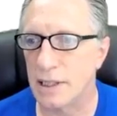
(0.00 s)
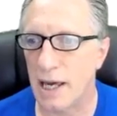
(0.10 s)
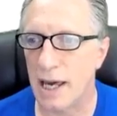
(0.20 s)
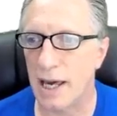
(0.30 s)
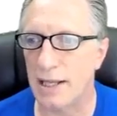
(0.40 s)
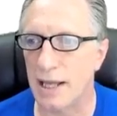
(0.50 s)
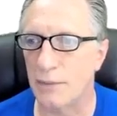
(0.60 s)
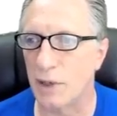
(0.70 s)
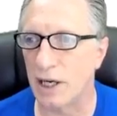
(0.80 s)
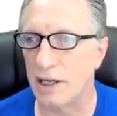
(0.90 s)
And
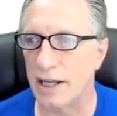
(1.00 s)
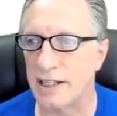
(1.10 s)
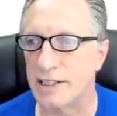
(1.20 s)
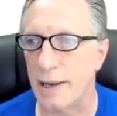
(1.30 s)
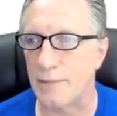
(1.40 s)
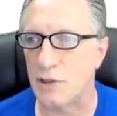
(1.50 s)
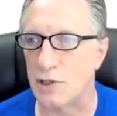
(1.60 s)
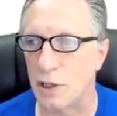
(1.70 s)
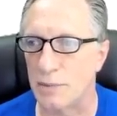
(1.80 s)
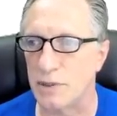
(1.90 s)
then we're going to accept the
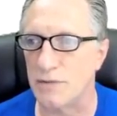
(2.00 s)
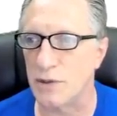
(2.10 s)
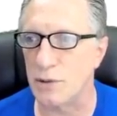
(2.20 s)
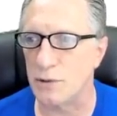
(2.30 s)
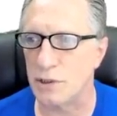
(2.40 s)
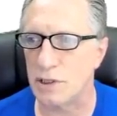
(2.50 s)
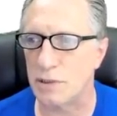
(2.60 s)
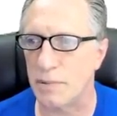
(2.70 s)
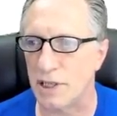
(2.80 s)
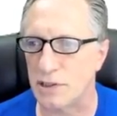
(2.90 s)
terms of
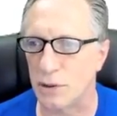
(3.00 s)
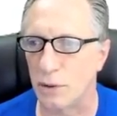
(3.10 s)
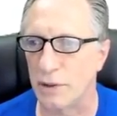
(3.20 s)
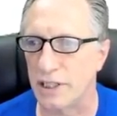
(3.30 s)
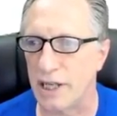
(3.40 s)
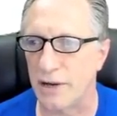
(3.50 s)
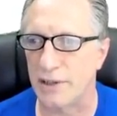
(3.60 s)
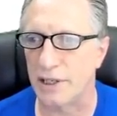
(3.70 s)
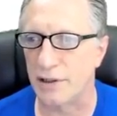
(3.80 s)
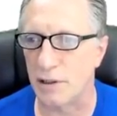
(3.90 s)
use by scrolling down
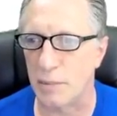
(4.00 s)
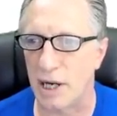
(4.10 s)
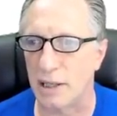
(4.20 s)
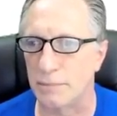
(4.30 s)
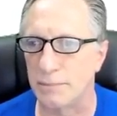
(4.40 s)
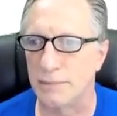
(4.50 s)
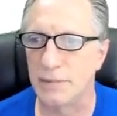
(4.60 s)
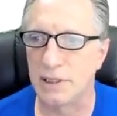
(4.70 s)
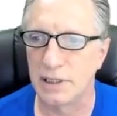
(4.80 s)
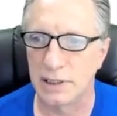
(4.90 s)
here at the bottom.
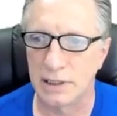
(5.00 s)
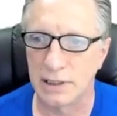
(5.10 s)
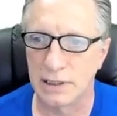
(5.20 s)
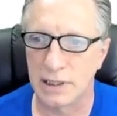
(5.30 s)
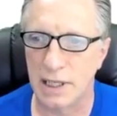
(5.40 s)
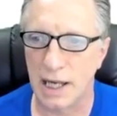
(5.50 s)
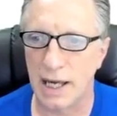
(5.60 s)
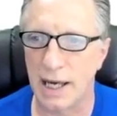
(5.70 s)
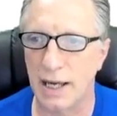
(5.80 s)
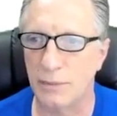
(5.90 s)

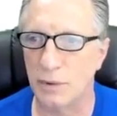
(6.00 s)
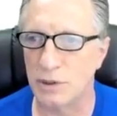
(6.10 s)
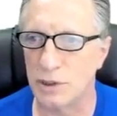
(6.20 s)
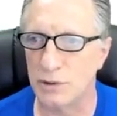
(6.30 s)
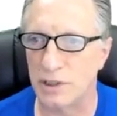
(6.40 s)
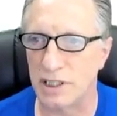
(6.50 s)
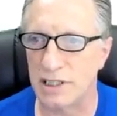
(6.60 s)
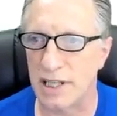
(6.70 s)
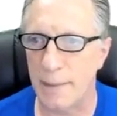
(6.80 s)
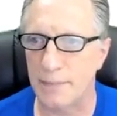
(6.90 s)
And we'll choose
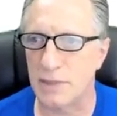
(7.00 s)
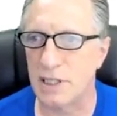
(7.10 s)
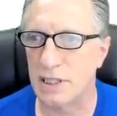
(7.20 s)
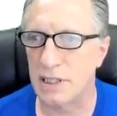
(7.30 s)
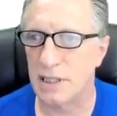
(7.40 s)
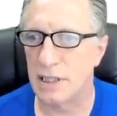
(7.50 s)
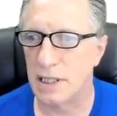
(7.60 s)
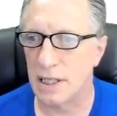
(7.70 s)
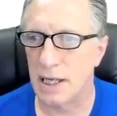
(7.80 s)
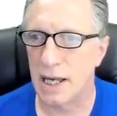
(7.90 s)
Accept.
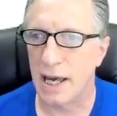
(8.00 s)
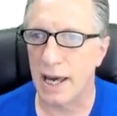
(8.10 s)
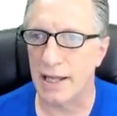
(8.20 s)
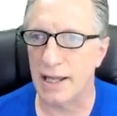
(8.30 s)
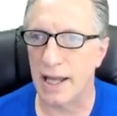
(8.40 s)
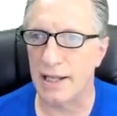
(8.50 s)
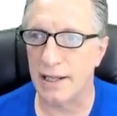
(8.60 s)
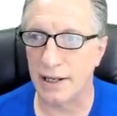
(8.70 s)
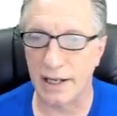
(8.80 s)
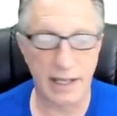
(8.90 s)
And then
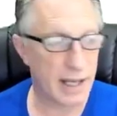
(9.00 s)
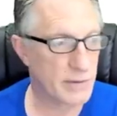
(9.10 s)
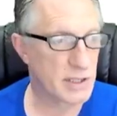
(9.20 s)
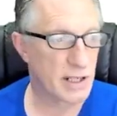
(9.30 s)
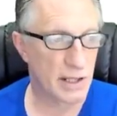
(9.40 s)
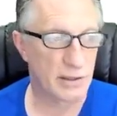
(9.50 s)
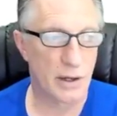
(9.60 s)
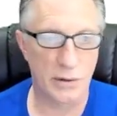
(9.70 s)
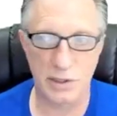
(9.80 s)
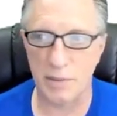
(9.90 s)
they're going to give us another
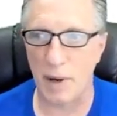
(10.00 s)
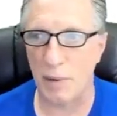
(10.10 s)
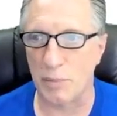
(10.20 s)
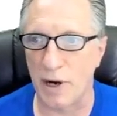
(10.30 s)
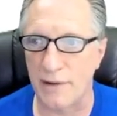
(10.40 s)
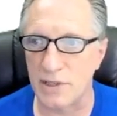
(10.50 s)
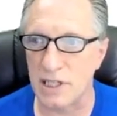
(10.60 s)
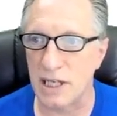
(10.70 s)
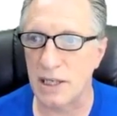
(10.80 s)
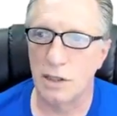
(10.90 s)
notice about
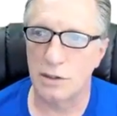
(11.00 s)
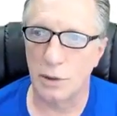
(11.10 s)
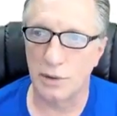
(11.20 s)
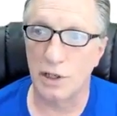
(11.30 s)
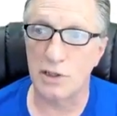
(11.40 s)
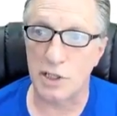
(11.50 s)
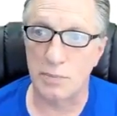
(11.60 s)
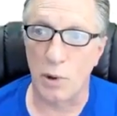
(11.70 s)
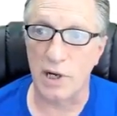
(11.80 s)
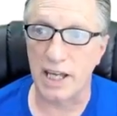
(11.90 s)
privacy. So they're
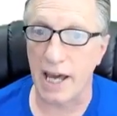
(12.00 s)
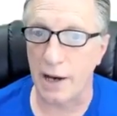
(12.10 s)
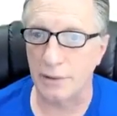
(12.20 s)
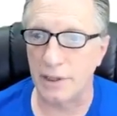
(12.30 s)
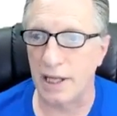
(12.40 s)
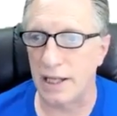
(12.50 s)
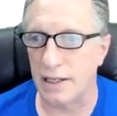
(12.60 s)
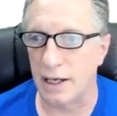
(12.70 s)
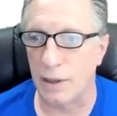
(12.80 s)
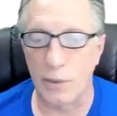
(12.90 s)
just pointing out
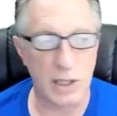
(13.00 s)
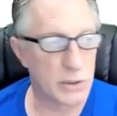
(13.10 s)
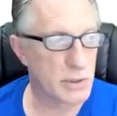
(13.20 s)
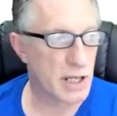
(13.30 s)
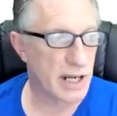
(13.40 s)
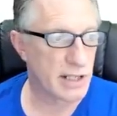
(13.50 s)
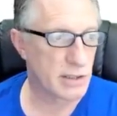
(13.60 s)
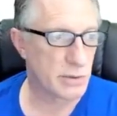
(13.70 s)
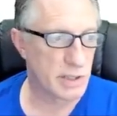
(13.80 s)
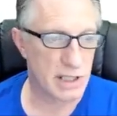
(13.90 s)
that when you sign
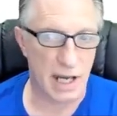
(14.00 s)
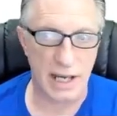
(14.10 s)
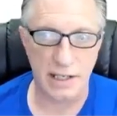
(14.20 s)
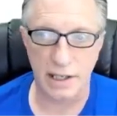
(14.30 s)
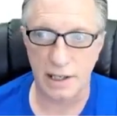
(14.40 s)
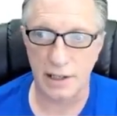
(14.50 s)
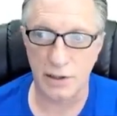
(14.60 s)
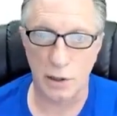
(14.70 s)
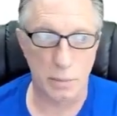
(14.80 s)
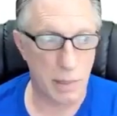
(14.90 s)
into a site,
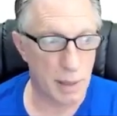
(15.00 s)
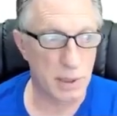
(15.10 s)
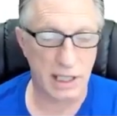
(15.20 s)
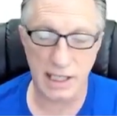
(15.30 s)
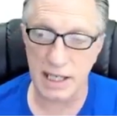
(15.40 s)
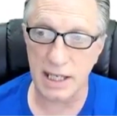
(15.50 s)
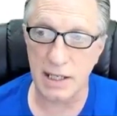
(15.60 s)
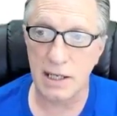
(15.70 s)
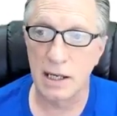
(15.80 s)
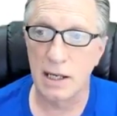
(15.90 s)
your public key